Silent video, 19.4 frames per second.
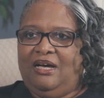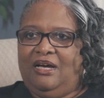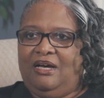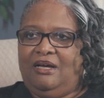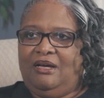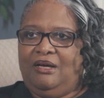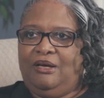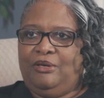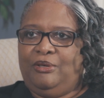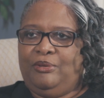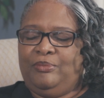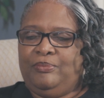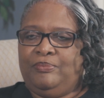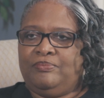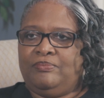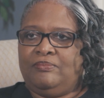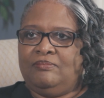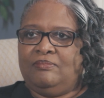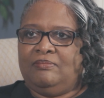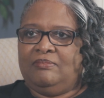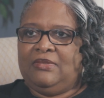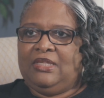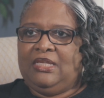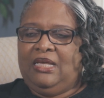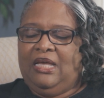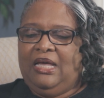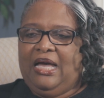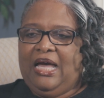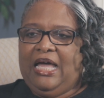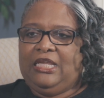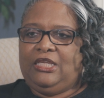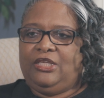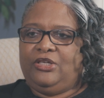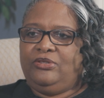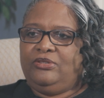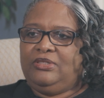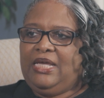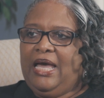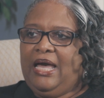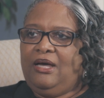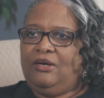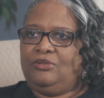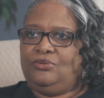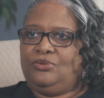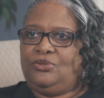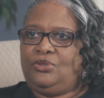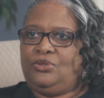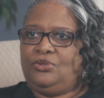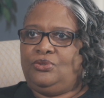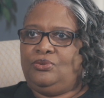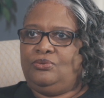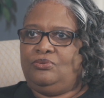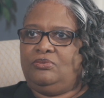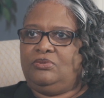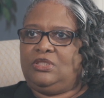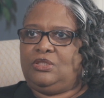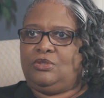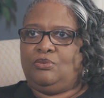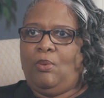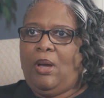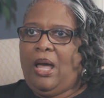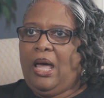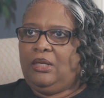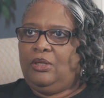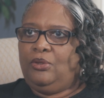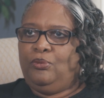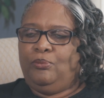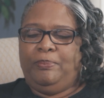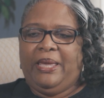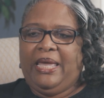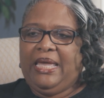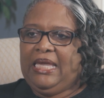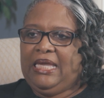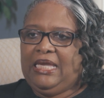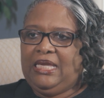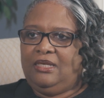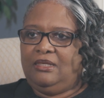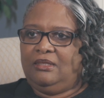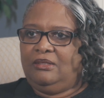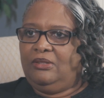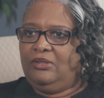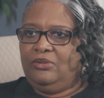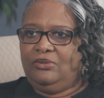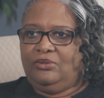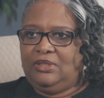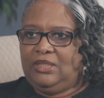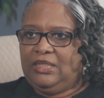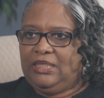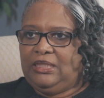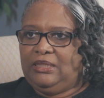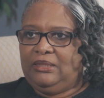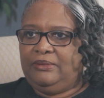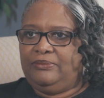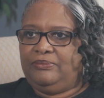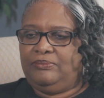I learned how to swallow pain early.